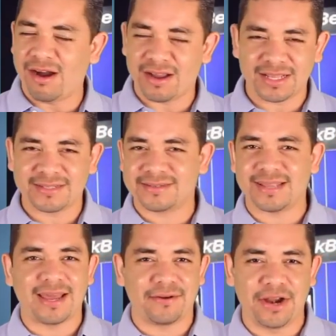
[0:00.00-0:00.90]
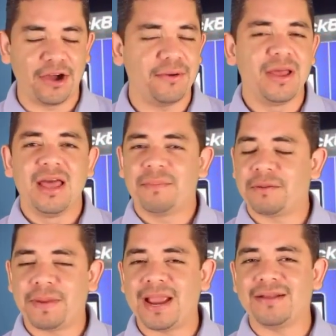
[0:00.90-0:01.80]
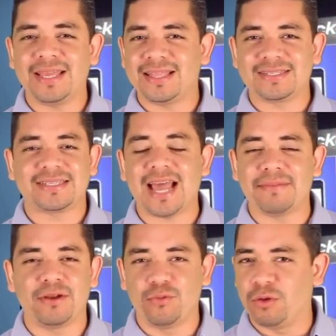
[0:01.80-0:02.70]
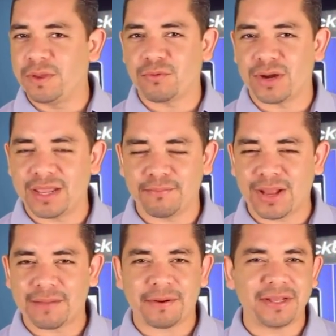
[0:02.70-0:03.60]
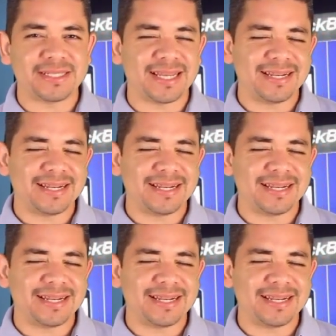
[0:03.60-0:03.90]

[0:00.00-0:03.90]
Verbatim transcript: August, I don't know. But apparently this tablet will be running BlackBerry 10,